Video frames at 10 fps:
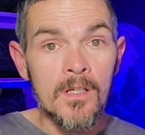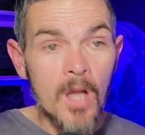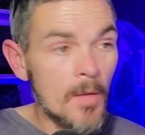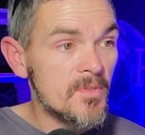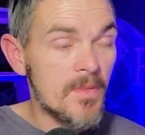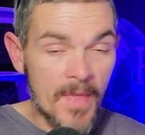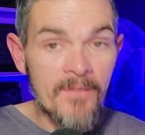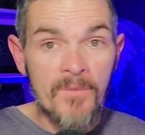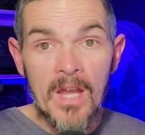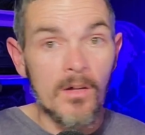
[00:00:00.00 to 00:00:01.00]
they
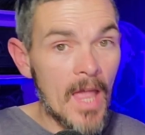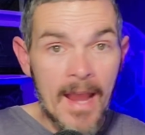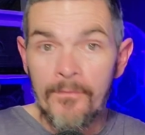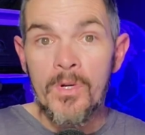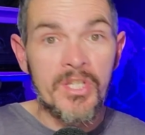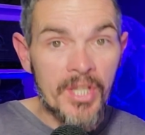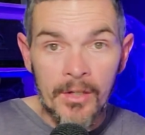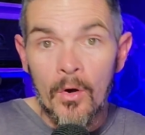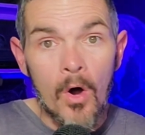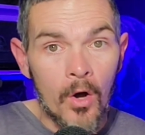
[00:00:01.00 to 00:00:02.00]
fail every
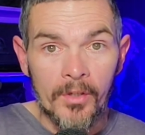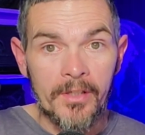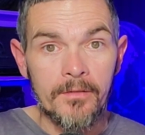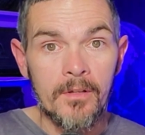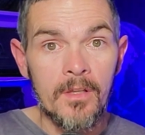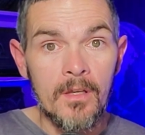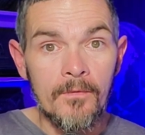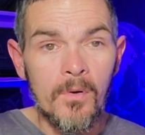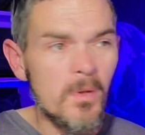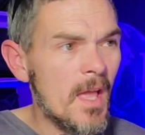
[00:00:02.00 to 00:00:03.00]
single audit
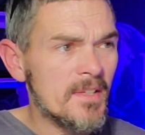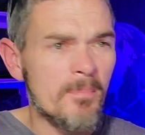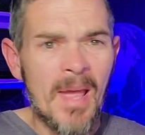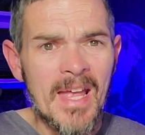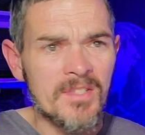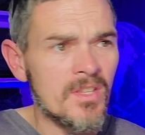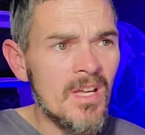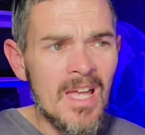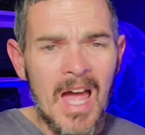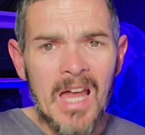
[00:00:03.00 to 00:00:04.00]
for like the past,
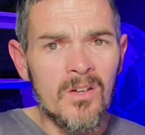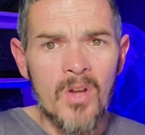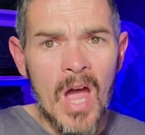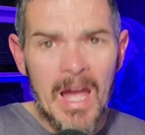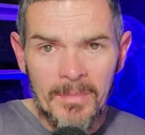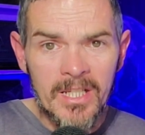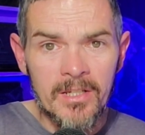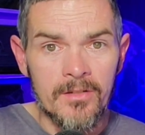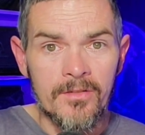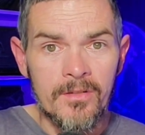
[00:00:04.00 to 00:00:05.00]
I don't know how many
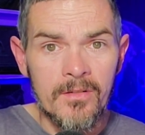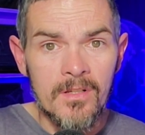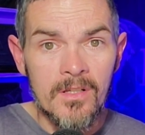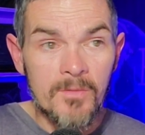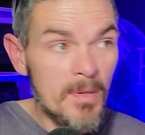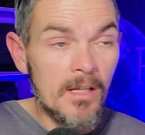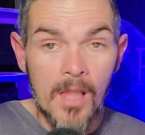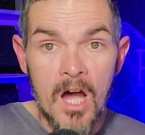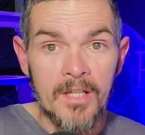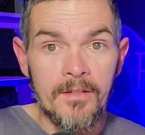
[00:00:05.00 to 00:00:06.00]
years. It's been a
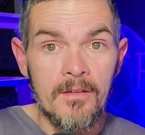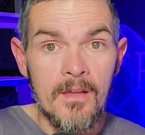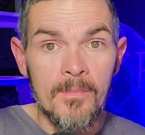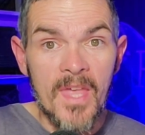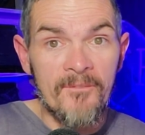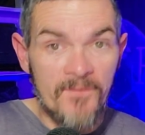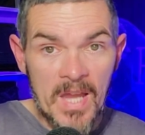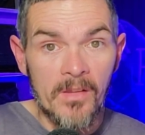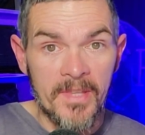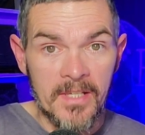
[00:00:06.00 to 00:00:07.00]
lot, but they
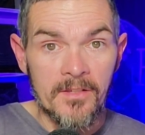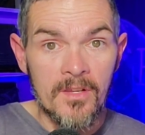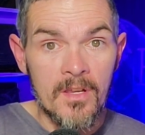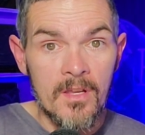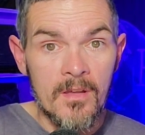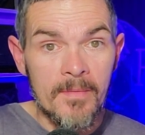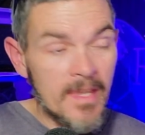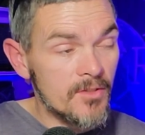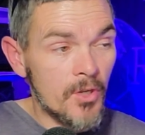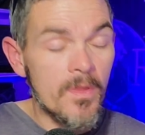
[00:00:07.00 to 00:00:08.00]
fail these.
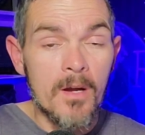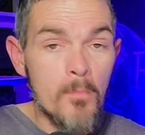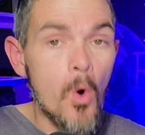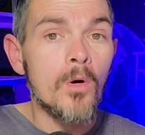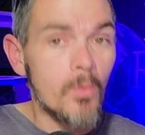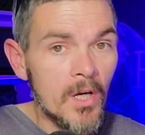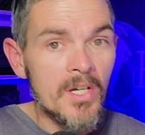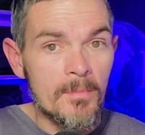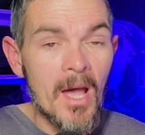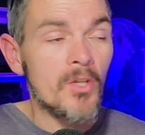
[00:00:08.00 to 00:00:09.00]
So they're more
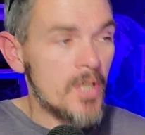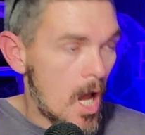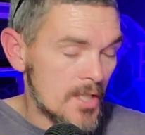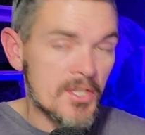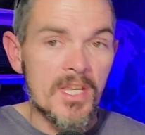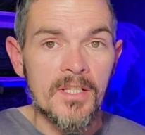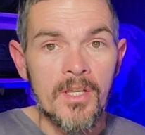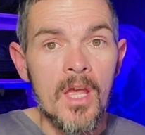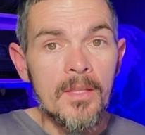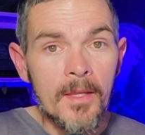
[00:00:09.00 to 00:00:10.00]
worried about
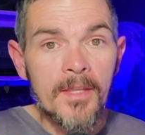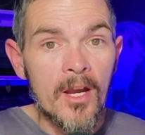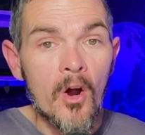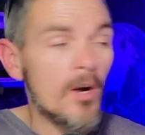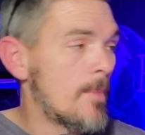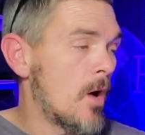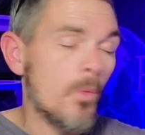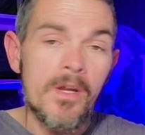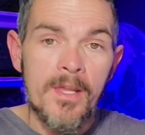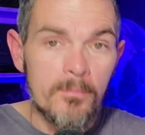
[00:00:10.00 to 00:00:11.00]
nonsense than they are about
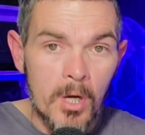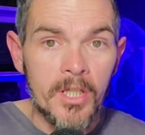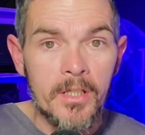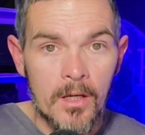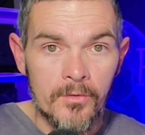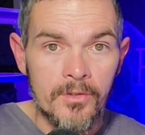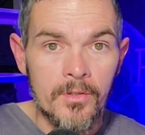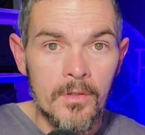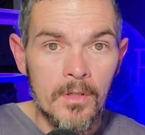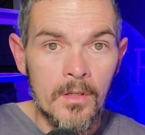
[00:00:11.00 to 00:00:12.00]
where their money goes.